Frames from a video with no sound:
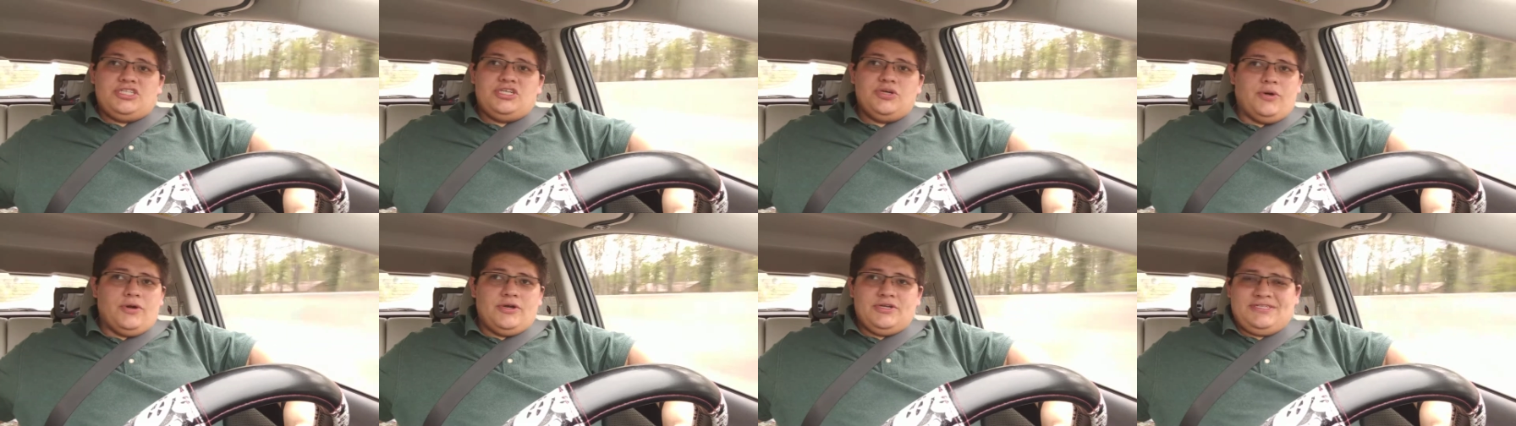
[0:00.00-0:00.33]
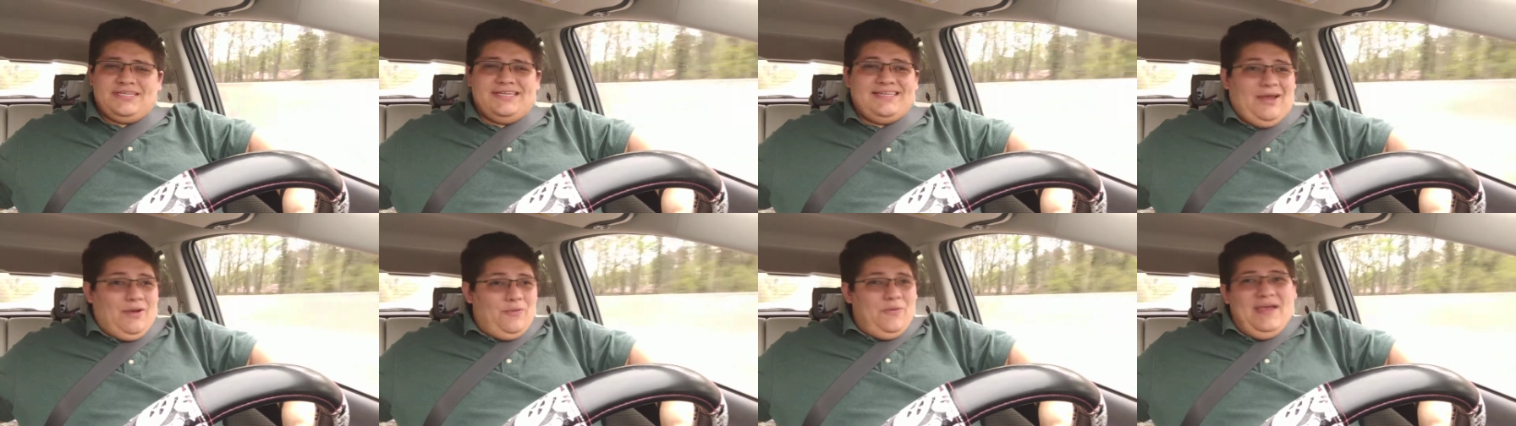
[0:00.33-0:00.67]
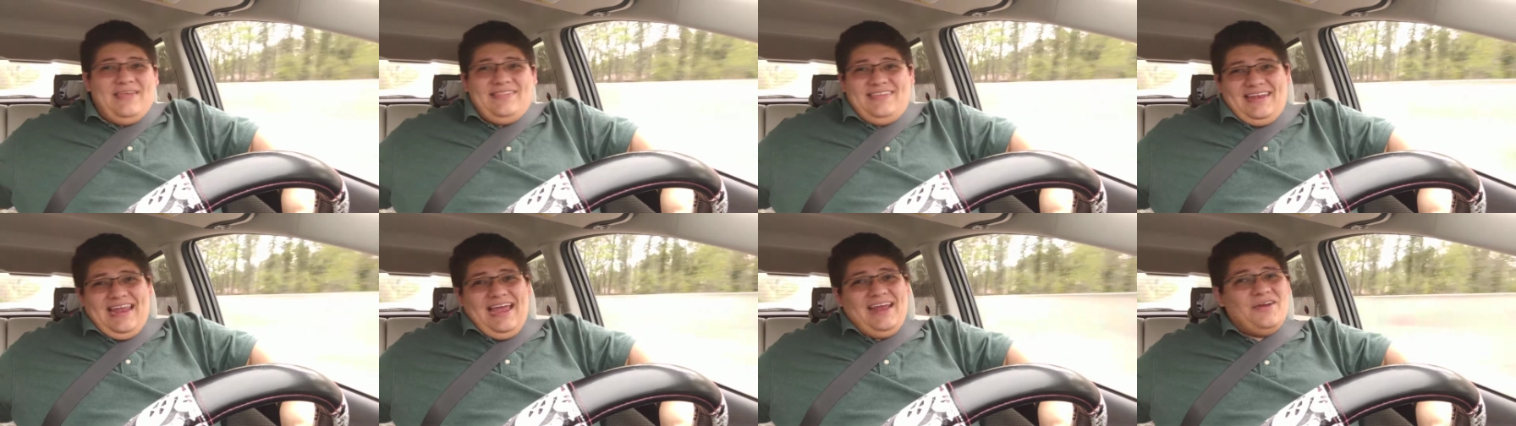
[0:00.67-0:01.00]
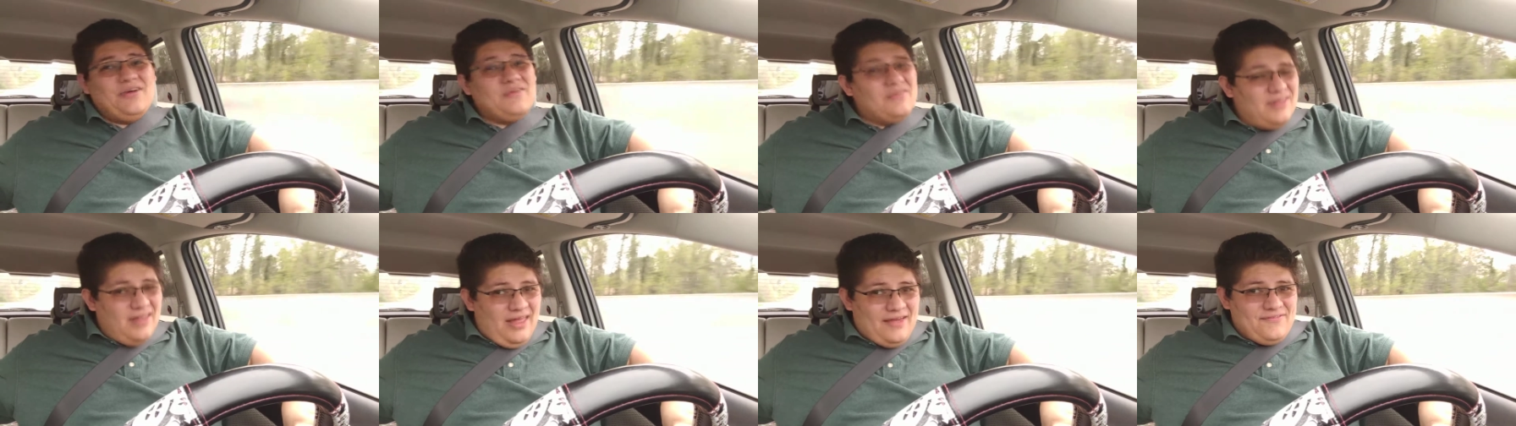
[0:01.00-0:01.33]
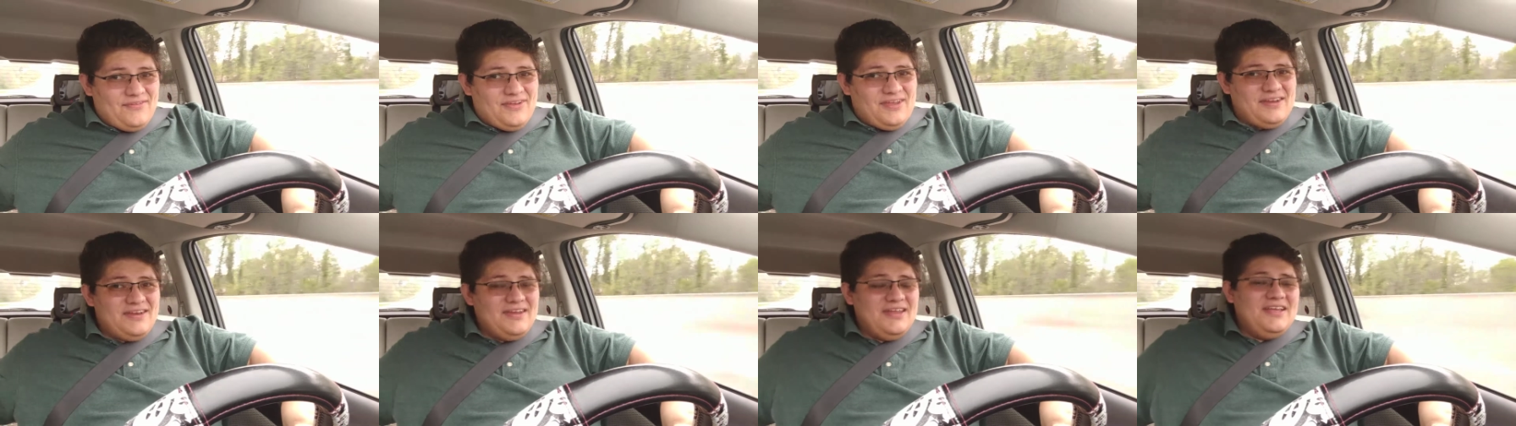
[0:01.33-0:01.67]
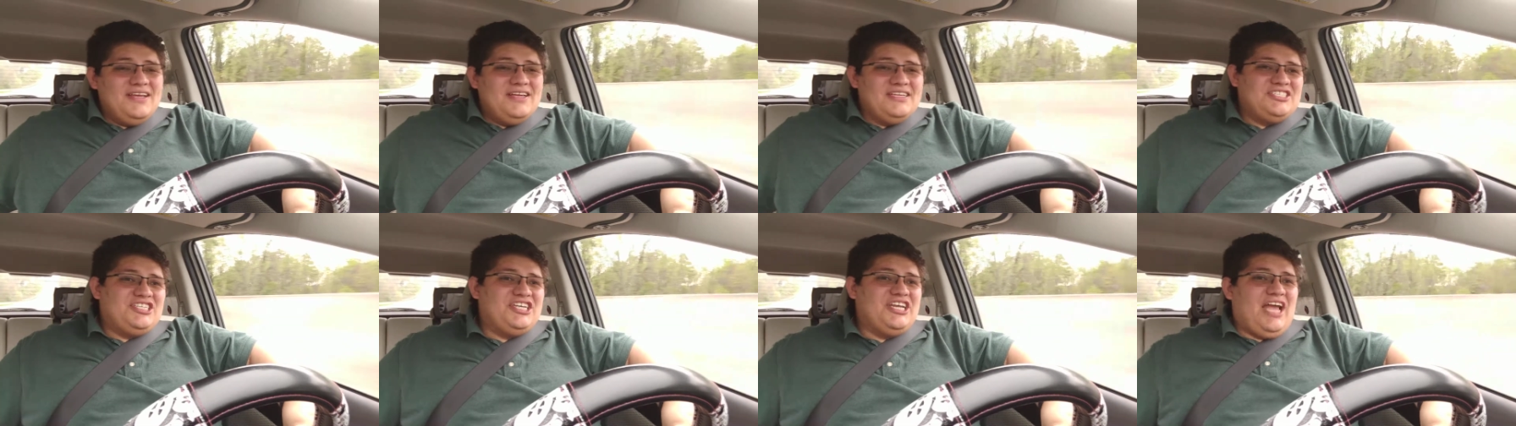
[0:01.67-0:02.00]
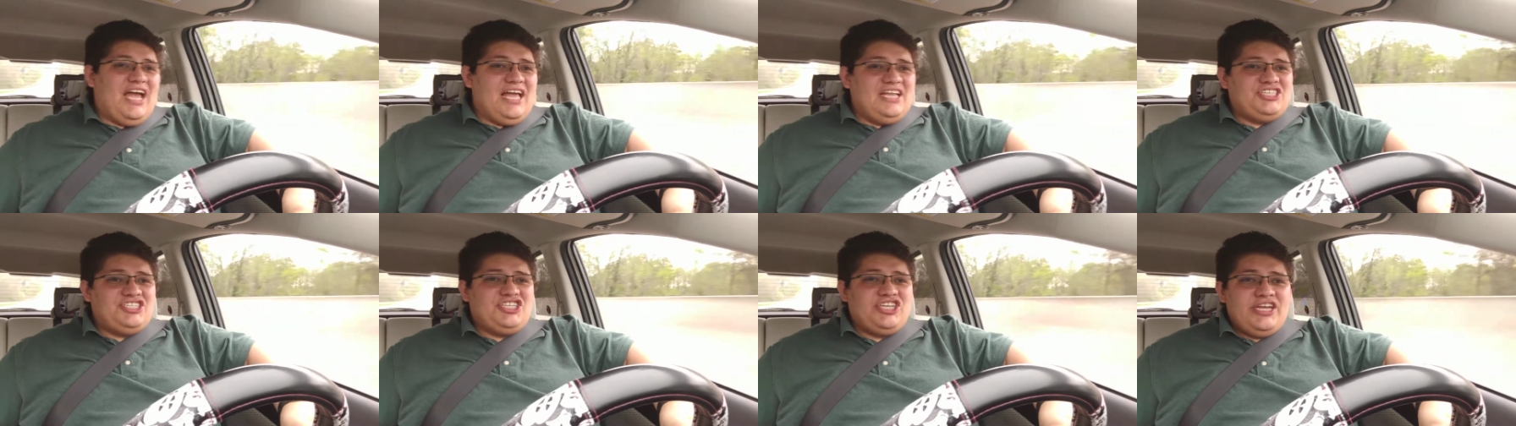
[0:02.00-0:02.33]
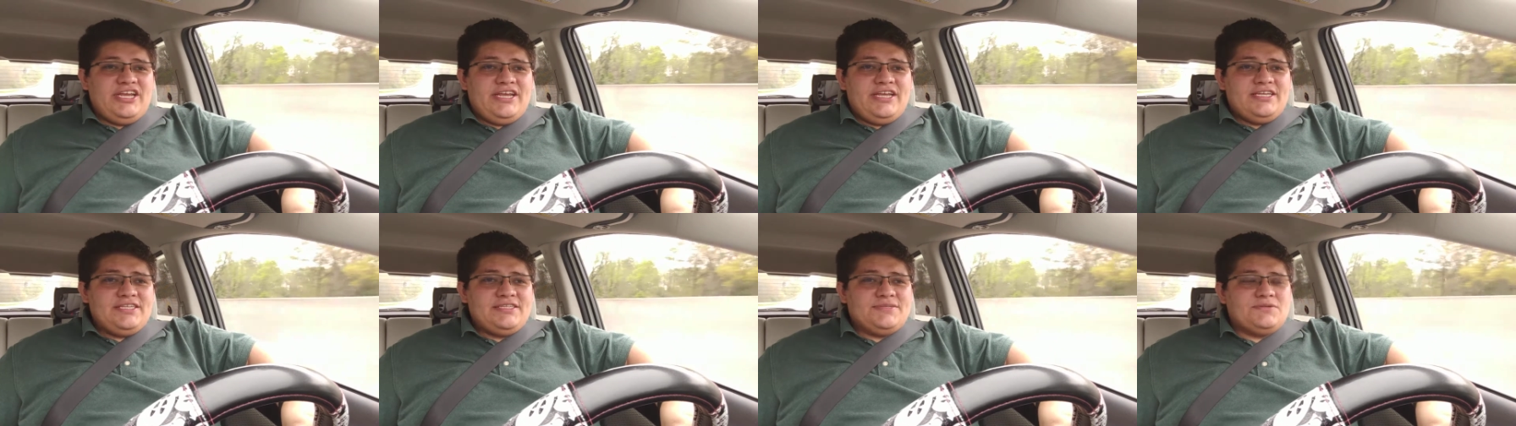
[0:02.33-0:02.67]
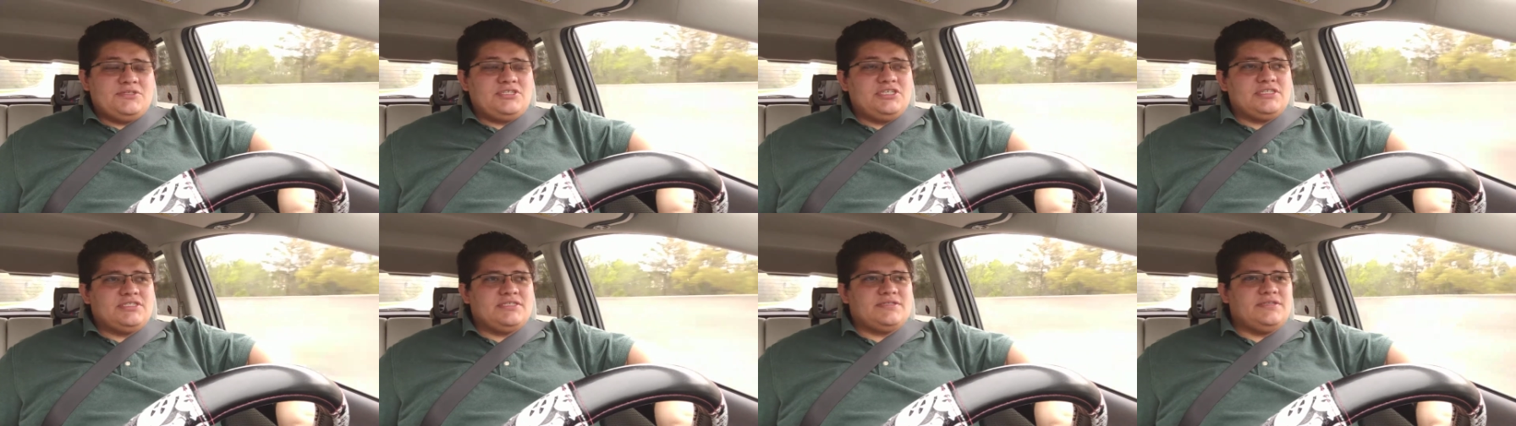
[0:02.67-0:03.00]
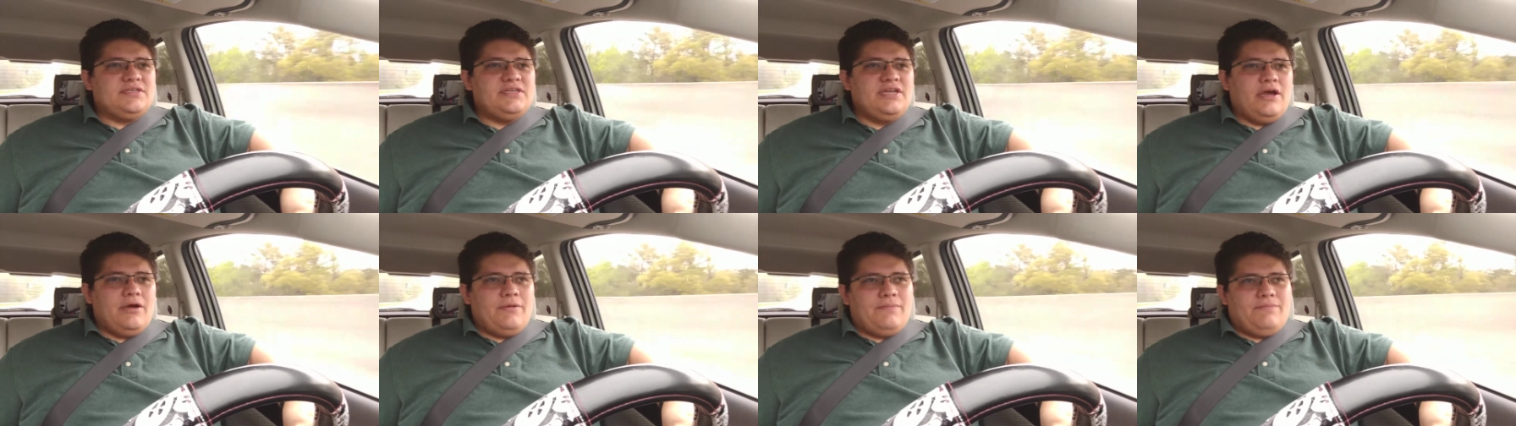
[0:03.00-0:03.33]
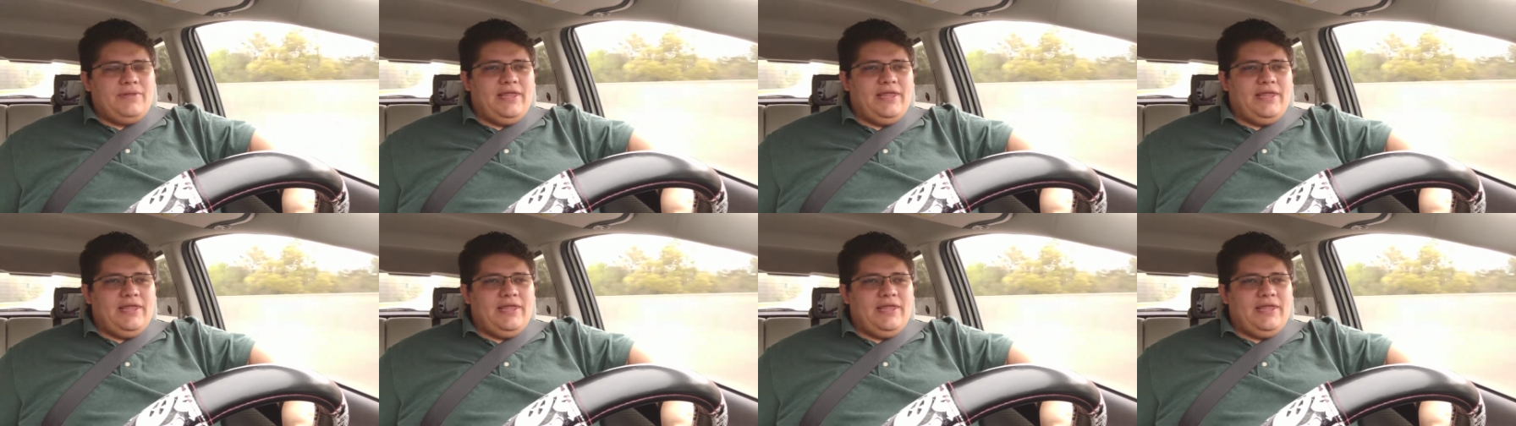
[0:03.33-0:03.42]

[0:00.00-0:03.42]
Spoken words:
She orders it a way that I don't love it. She got cheese, which is, you know,